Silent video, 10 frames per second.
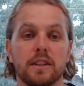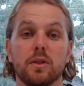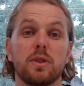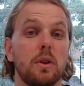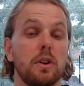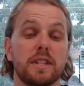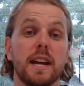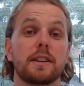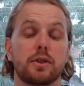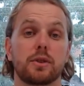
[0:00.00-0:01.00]
There's also no
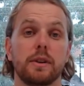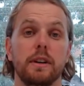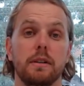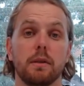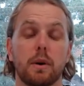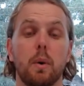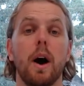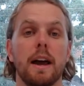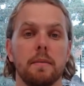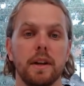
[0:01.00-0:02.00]
statutory
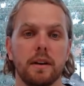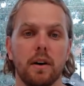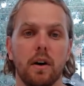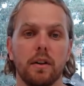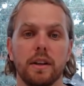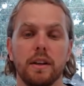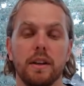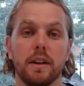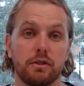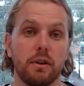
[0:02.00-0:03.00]
requirement on
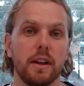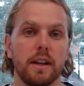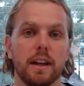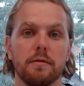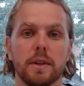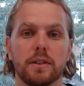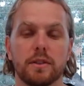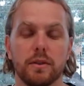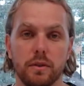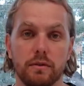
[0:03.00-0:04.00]
the Australian
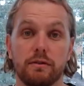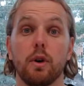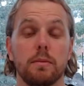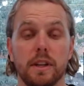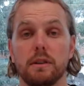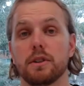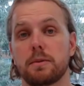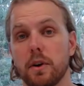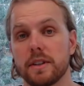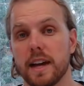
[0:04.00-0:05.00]
government to formally
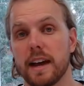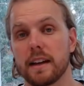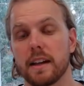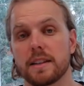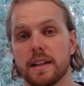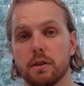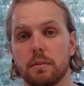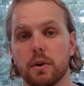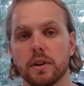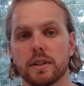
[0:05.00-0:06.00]
respond to ALRC
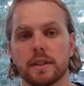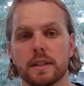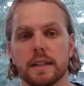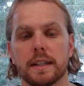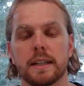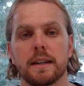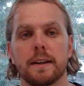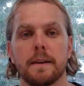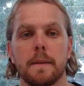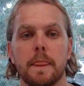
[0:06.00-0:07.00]
reports.
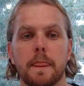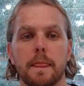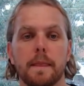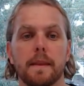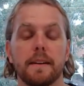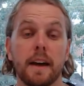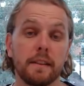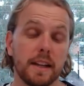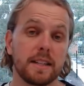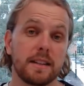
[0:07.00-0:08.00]

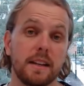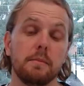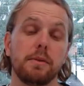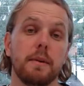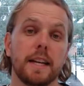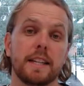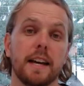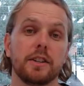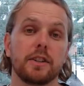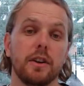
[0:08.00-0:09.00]
Nonetheless, the
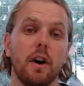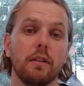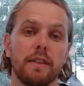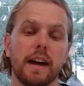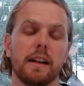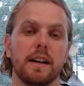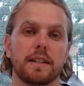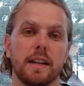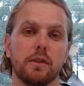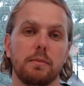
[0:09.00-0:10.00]
implementation of
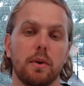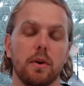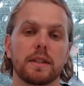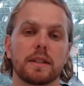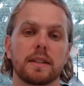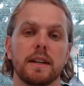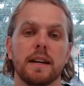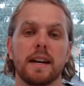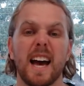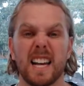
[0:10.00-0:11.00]
ALRC reports
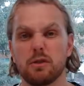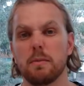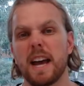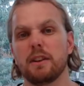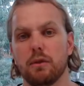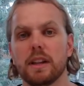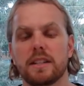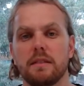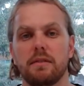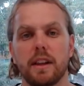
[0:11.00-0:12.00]
has remained
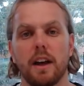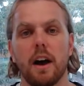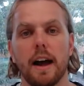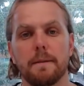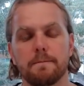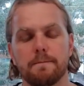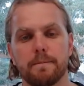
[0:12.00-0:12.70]
relatively high.